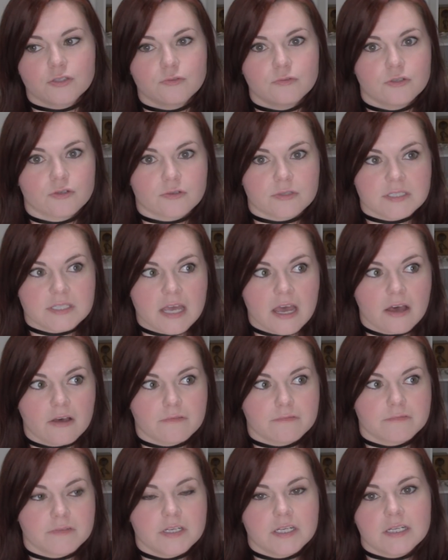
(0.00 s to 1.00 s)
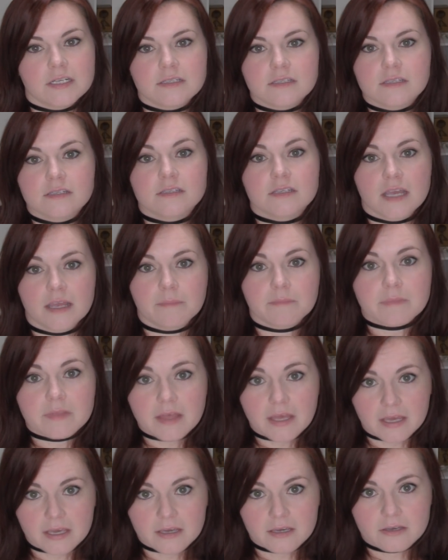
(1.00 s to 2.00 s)
to yourself, it is the same
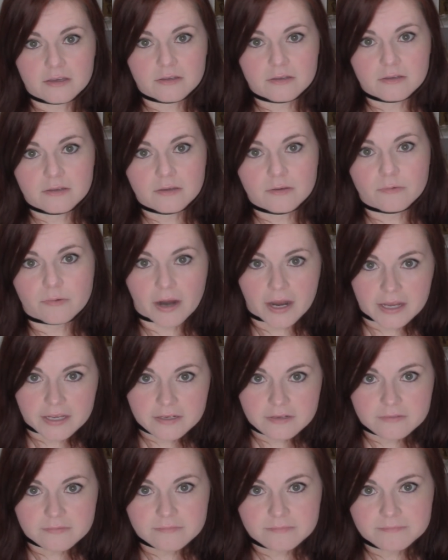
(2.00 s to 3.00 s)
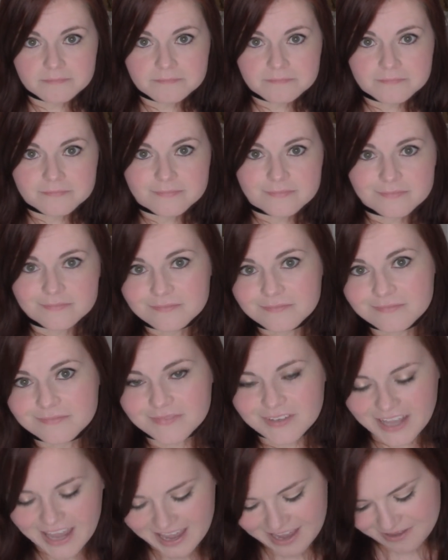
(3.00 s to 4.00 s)
thing, right?
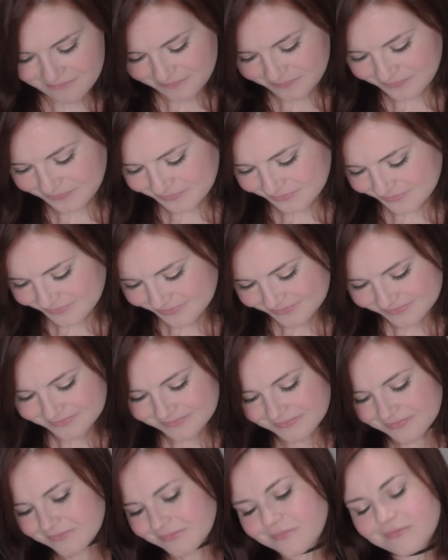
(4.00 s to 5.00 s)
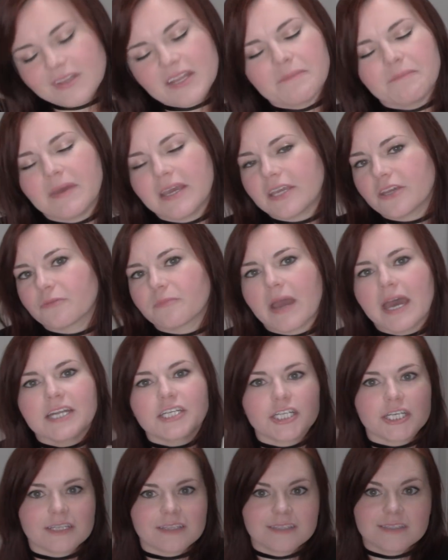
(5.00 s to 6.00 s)
Okay. Make your
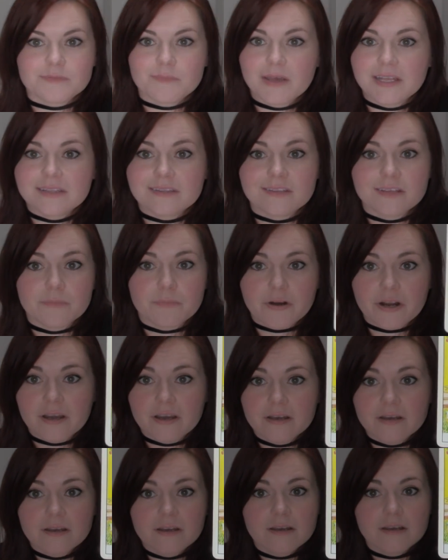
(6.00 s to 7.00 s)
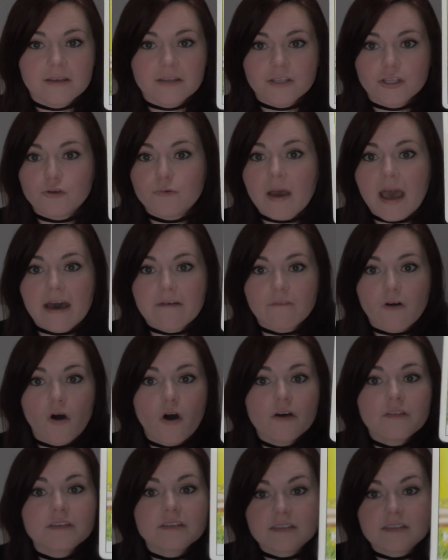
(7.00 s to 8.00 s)
magic this month, Libra. You have all the